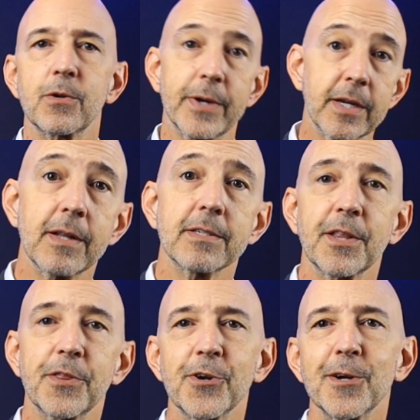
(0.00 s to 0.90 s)
$3
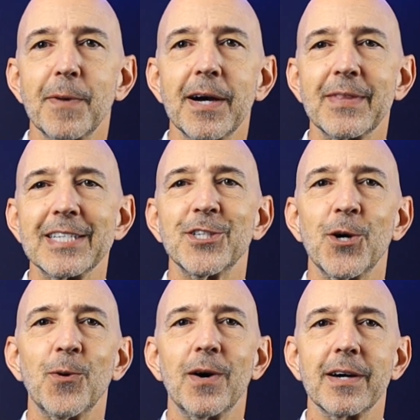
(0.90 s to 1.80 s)
the third month, and
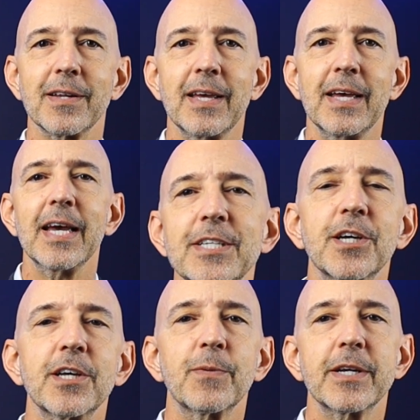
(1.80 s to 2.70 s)
so on. This
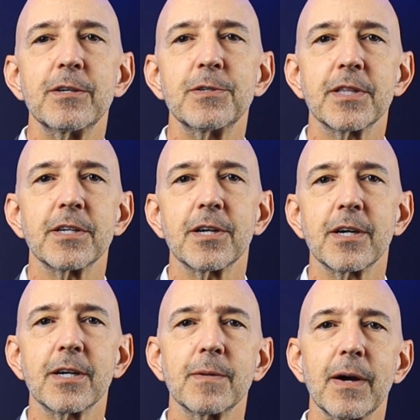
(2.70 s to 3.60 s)
could reduce the
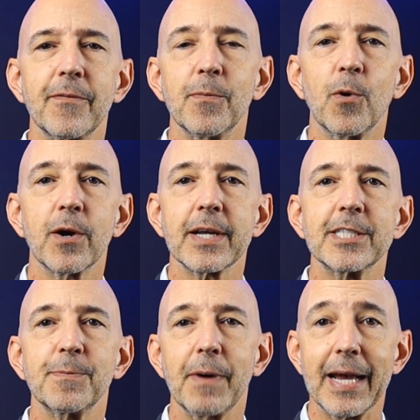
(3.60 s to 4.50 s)
term of the
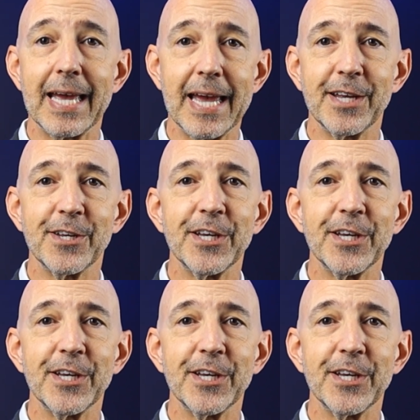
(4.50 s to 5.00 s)
mortgage by 8